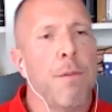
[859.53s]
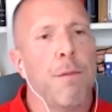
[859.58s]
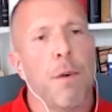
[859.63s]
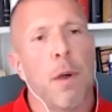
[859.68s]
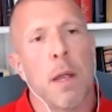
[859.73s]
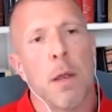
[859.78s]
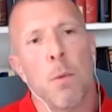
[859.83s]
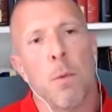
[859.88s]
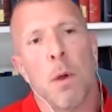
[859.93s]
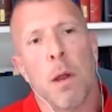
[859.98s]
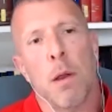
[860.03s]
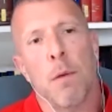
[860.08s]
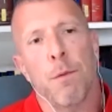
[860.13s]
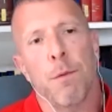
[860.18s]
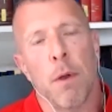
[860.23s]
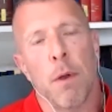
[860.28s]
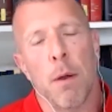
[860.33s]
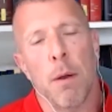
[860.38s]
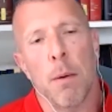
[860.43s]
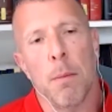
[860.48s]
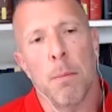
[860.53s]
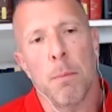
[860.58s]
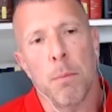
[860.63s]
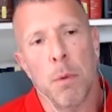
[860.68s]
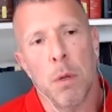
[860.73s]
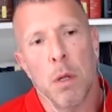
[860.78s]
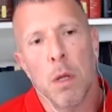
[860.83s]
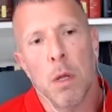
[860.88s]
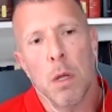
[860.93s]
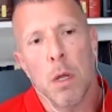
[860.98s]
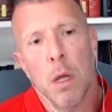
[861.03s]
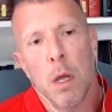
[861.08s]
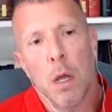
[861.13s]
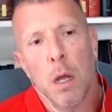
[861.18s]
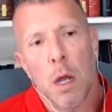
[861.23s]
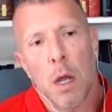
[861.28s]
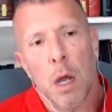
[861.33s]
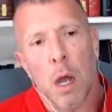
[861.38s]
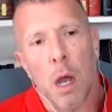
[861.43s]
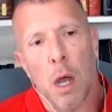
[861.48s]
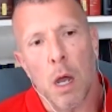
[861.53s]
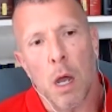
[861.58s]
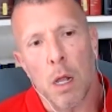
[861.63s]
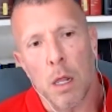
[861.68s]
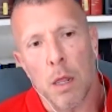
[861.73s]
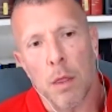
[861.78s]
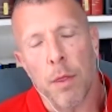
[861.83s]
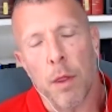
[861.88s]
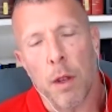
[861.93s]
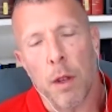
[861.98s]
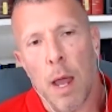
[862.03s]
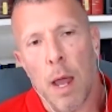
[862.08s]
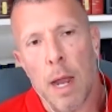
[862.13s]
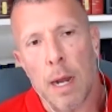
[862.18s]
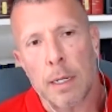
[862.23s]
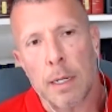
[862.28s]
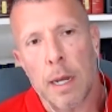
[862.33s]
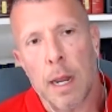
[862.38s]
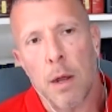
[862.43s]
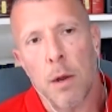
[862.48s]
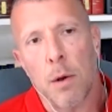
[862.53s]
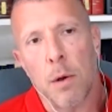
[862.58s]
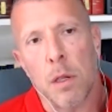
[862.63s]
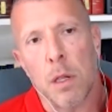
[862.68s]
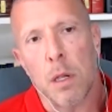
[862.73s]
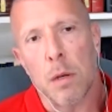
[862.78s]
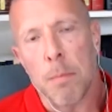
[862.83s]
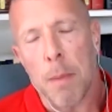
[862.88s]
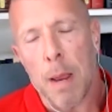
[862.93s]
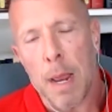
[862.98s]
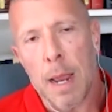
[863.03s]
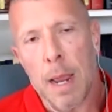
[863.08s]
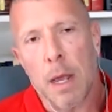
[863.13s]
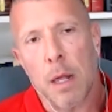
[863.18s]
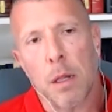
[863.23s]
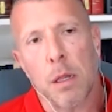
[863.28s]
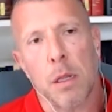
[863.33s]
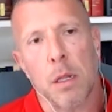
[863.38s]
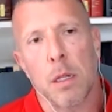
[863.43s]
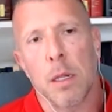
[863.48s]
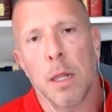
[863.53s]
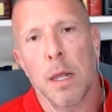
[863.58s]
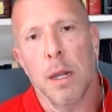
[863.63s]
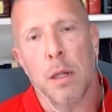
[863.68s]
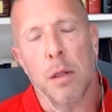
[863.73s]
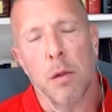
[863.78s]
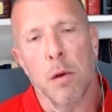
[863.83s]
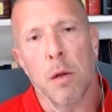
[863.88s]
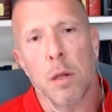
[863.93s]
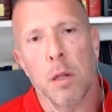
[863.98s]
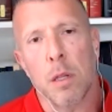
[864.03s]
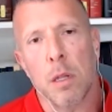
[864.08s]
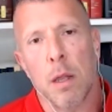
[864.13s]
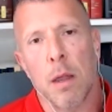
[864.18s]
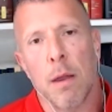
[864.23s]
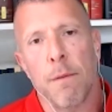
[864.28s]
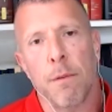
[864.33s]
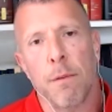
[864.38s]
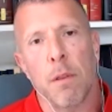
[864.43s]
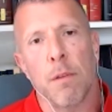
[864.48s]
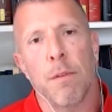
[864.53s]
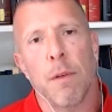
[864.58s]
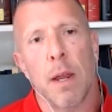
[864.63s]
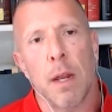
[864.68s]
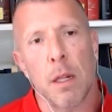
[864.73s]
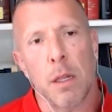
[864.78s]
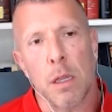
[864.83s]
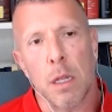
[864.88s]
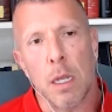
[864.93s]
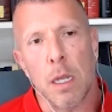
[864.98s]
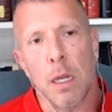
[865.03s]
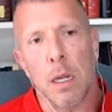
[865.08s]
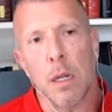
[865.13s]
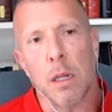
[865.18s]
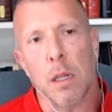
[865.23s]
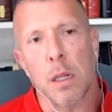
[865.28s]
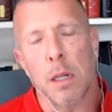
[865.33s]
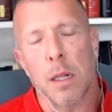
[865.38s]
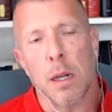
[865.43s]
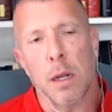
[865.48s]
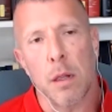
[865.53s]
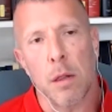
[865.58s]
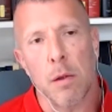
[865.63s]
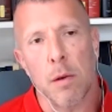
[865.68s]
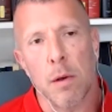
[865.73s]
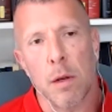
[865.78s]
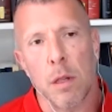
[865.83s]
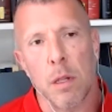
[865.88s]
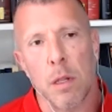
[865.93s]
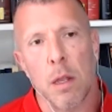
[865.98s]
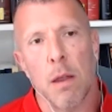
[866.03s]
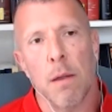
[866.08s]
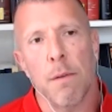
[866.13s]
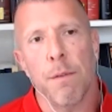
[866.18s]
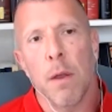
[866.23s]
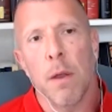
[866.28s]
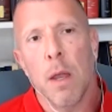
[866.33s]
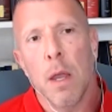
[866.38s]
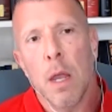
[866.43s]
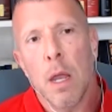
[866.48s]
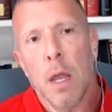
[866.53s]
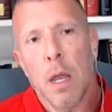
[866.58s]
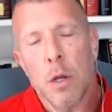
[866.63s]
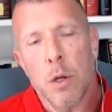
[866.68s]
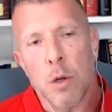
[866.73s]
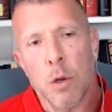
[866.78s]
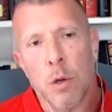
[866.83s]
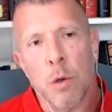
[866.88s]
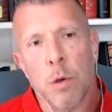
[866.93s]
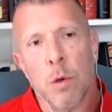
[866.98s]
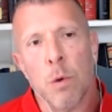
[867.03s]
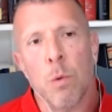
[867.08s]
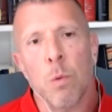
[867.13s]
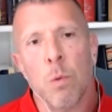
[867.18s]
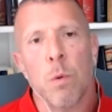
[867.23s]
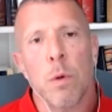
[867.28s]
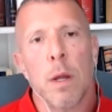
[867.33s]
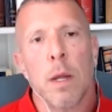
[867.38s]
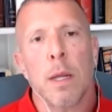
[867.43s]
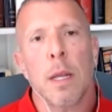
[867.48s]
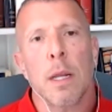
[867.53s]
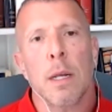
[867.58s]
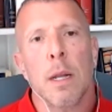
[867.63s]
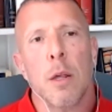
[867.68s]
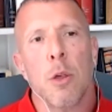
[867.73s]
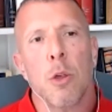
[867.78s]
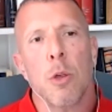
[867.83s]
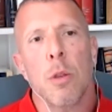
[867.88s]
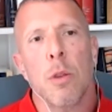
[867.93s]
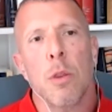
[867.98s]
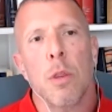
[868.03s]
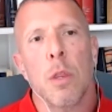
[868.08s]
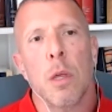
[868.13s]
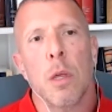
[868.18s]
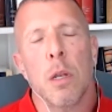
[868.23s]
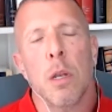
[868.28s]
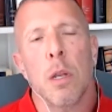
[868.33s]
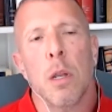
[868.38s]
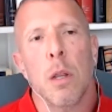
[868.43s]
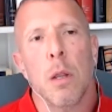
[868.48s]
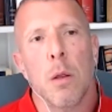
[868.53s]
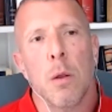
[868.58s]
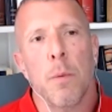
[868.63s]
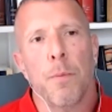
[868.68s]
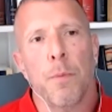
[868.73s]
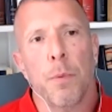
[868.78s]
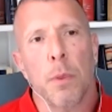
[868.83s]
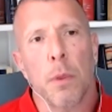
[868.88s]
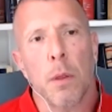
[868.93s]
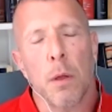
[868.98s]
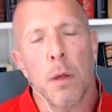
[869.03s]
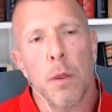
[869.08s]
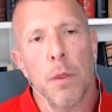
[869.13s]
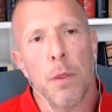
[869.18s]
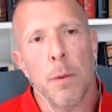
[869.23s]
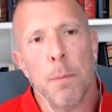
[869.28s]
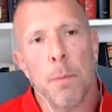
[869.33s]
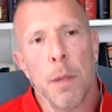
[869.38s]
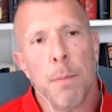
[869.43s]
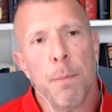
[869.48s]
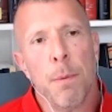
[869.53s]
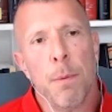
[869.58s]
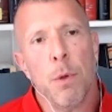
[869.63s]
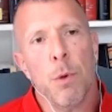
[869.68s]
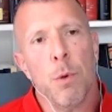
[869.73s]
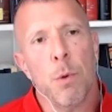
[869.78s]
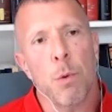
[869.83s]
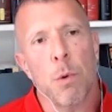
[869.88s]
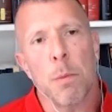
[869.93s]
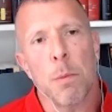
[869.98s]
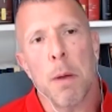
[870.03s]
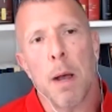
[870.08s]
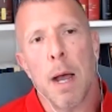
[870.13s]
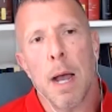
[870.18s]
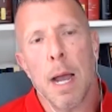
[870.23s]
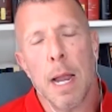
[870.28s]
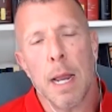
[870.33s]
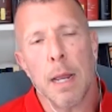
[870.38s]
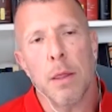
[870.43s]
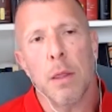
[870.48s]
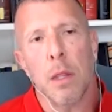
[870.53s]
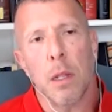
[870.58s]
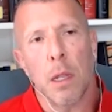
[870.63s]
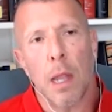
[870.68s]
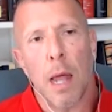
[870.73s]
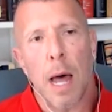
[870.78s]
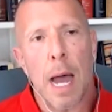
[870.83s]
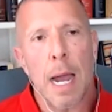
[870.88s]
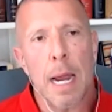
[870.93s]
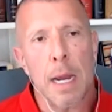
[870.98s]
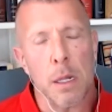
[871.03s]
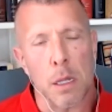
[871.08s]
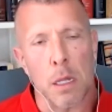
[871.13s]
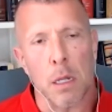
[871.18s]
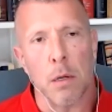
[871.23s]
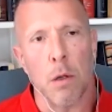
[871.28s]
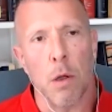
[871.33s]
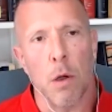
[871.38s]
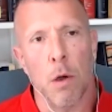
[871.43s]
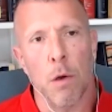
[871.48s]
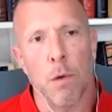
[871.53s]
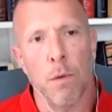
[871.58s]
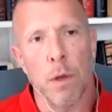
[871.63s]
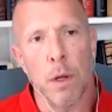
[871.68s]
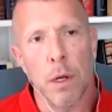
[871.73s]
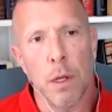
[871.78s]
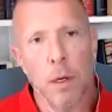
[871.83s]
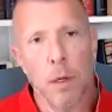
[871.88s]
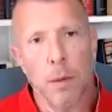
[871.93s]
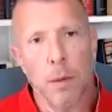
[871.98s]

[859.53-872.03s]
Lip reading: fight went from the lockdowns and masks and that sort of stuff to the vaccines and that sort of stuff to recognition that the people who were behind the lies in COVID